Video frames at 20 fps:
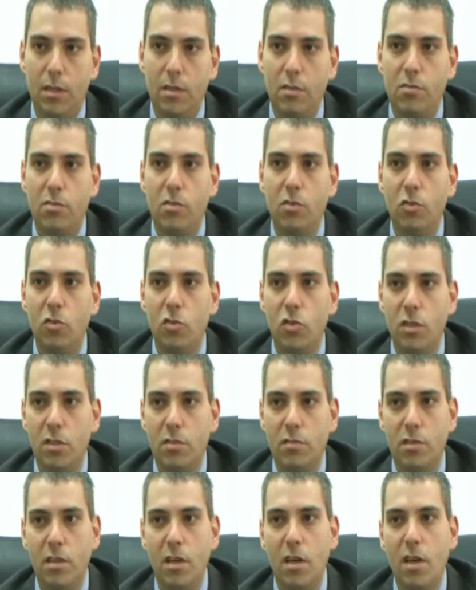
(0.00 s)

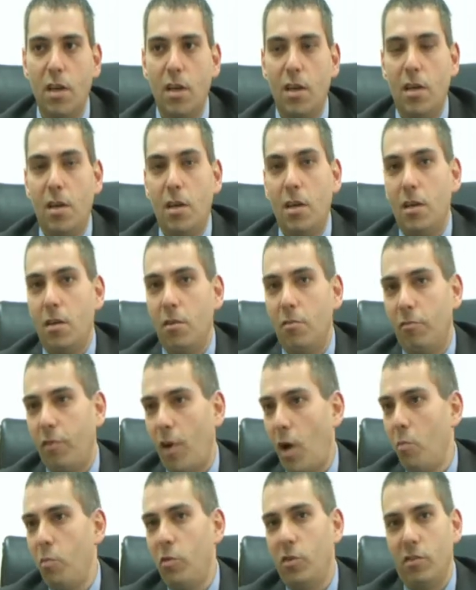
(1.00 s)
solutions,
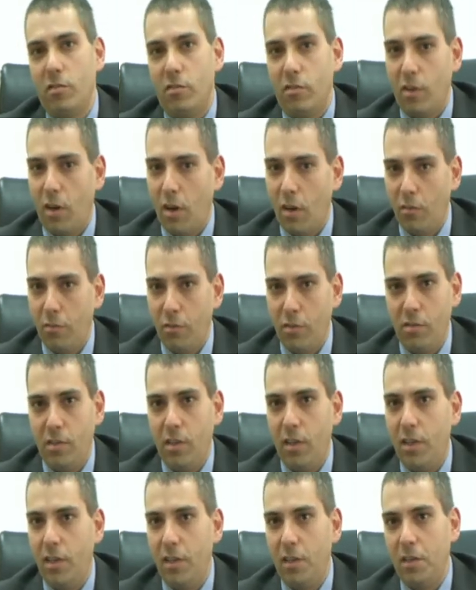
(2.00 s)
fiber is
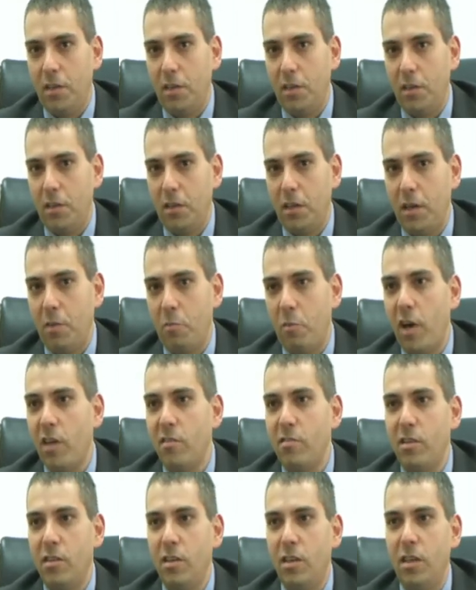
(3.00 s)
obviously
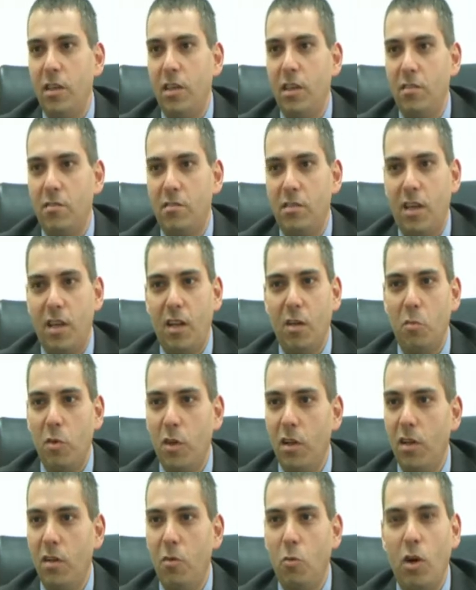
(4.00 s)
capacity and
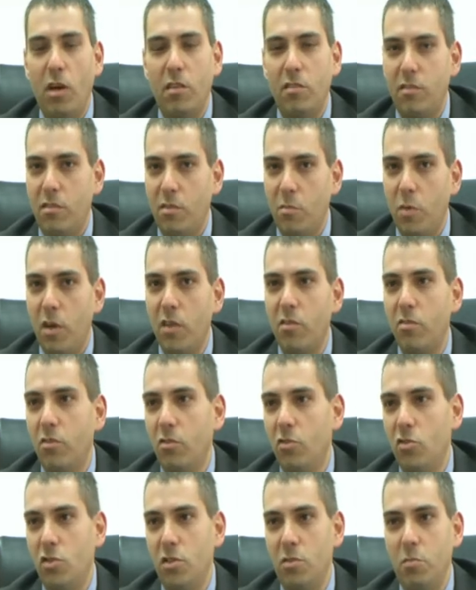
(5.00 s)
scalability wise is the best
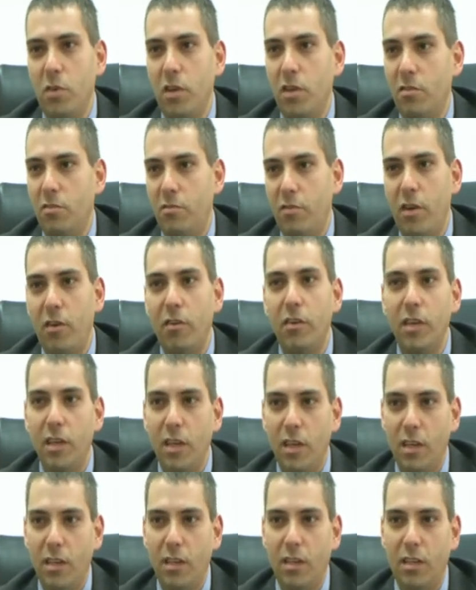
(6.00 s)
solution, but it's very
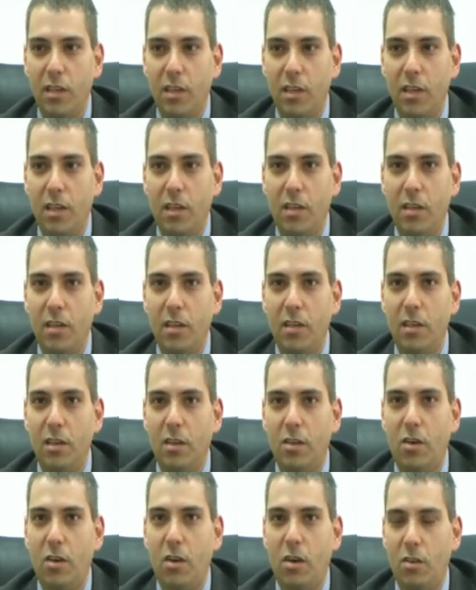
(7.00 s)

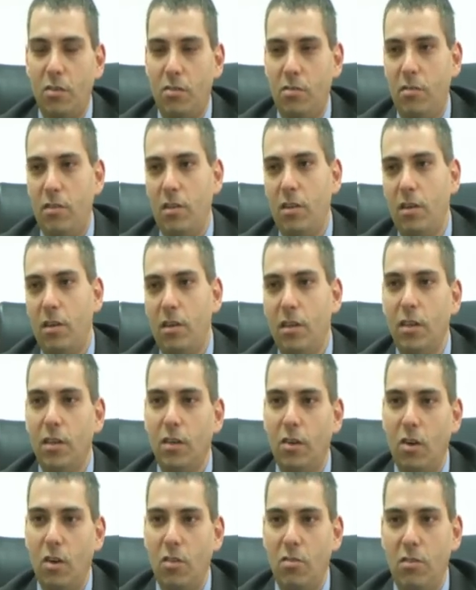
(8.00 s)

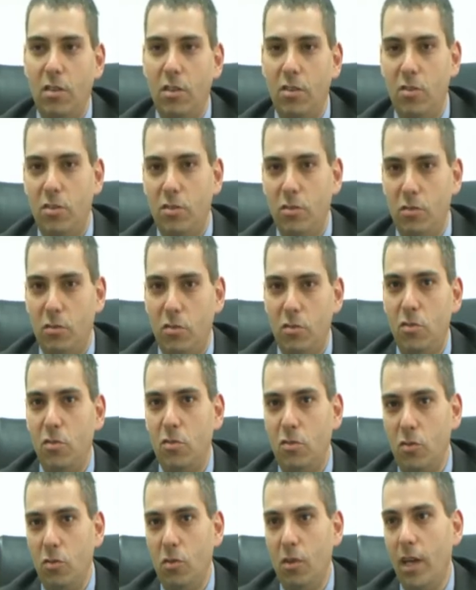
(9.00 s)
costly
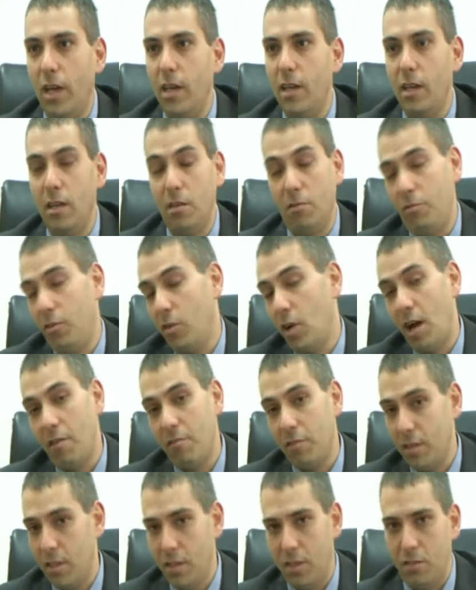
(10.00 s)
to lay, and if you have
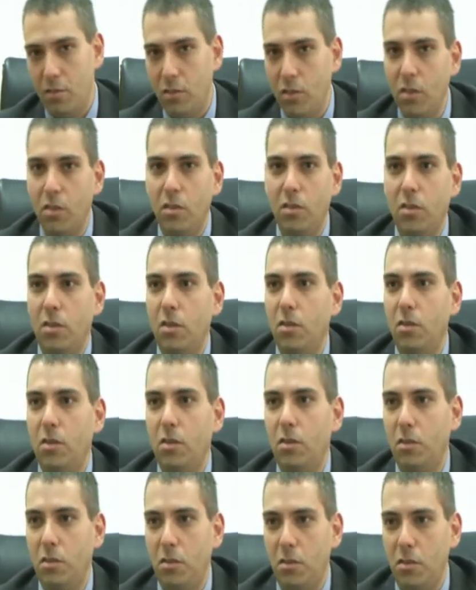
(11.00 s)
it, then
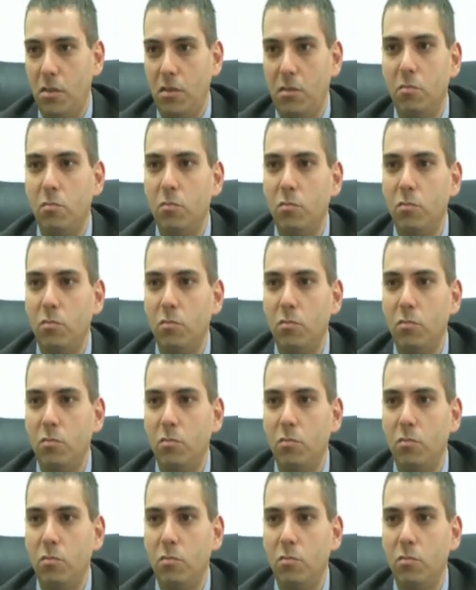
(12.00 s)
you're